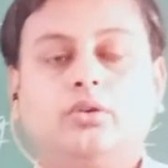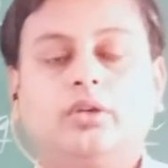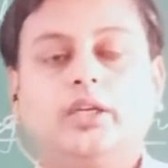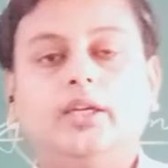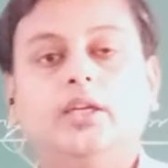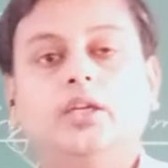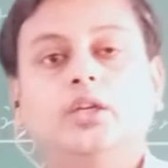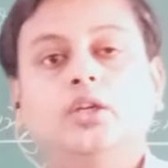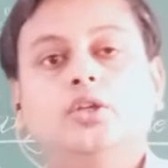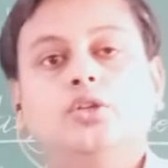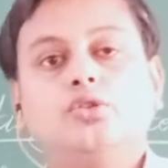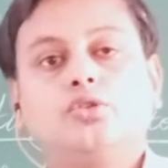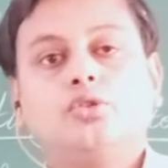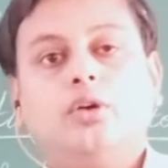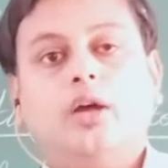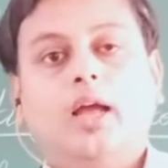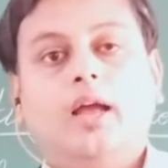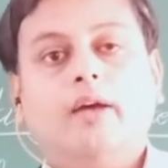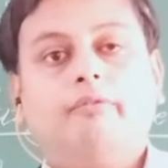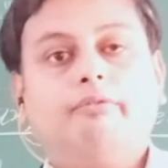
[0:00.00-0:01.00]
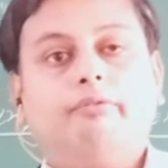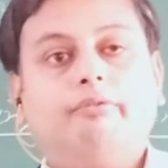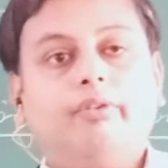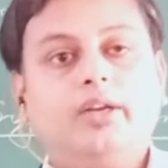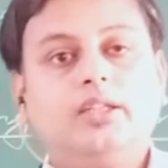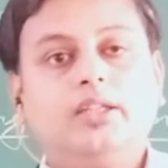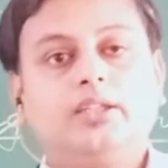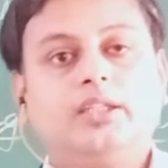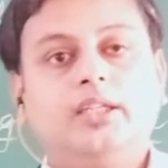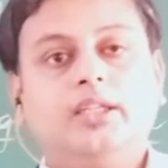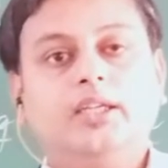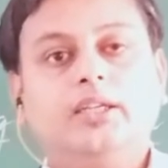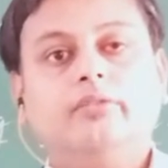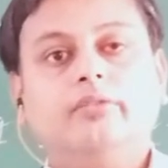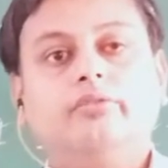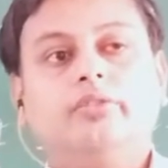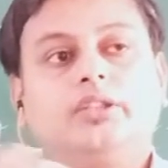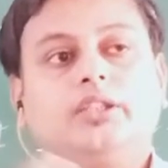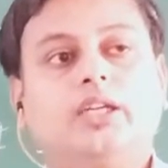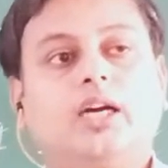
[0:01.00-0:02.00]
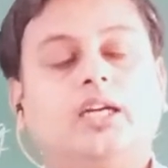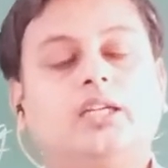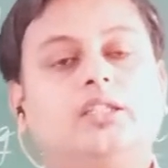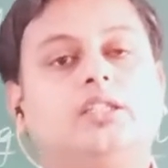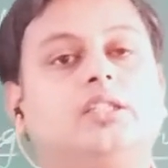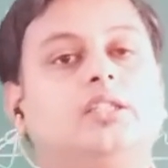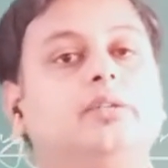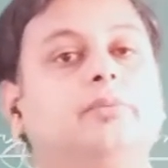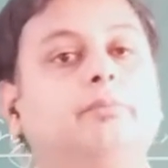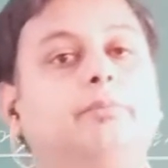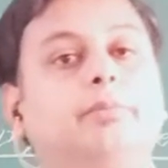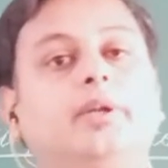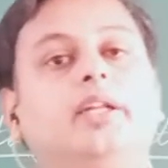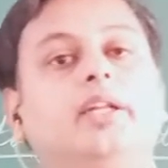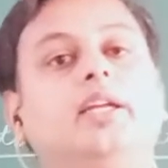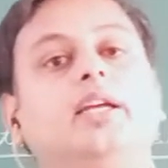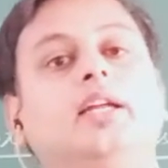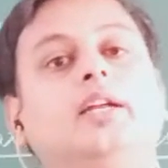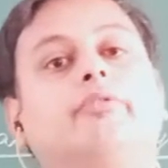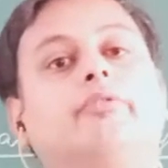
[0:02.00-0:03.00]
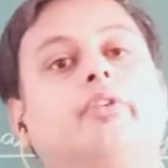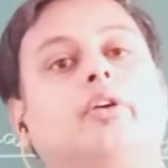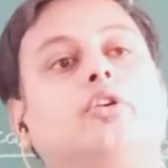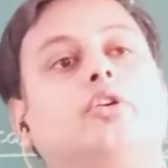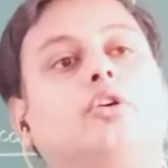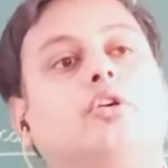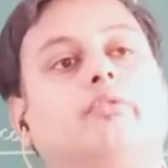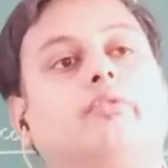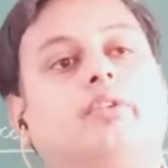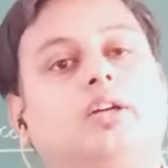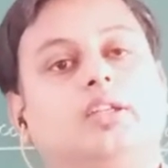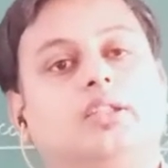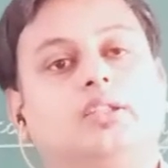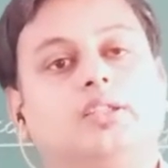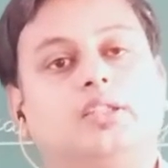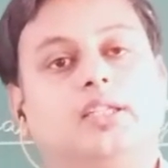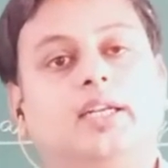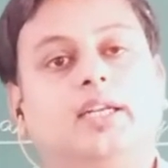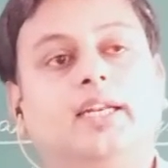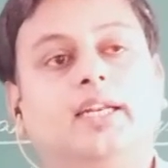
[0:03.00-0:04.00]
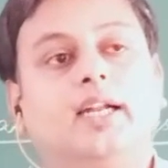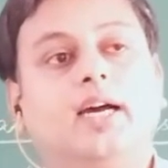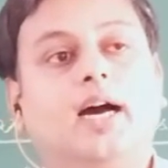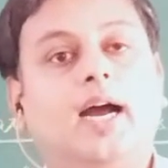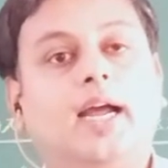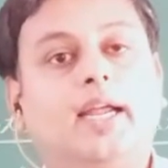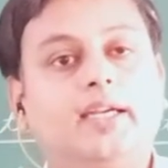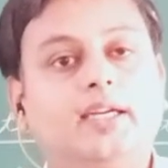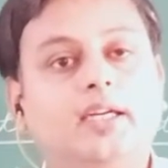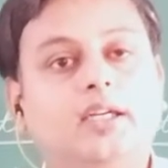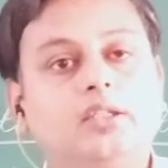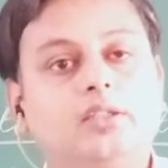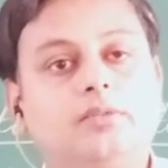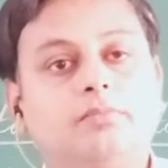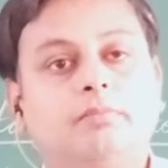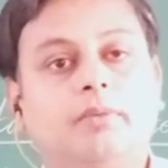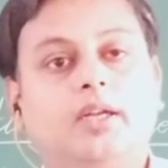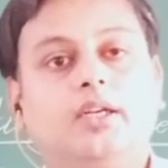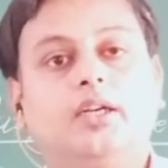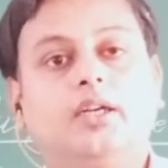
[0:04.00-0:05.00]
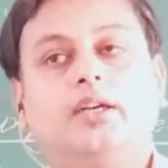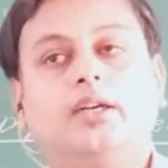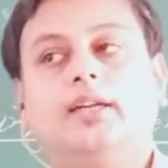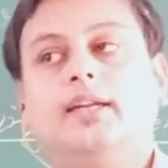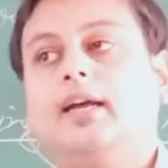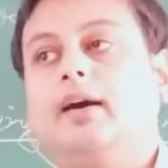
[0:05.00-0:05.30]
Okay, so everything which are simply in front of us in a icon manner,